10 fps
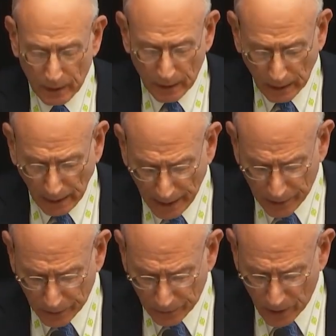
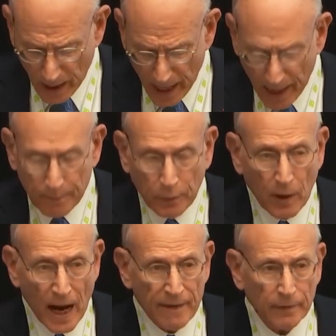collections and
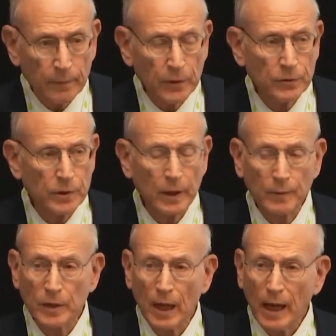private
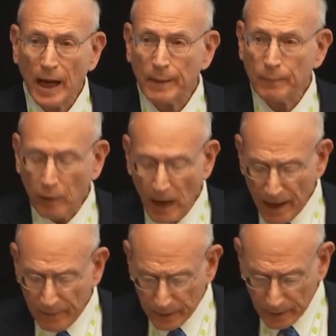museums and
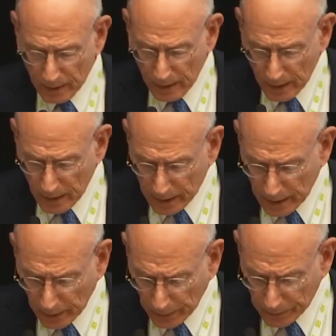private
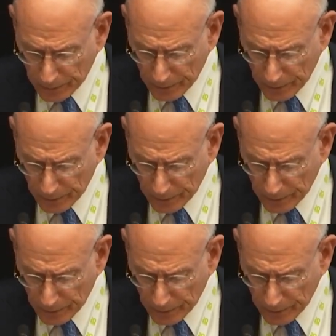dealers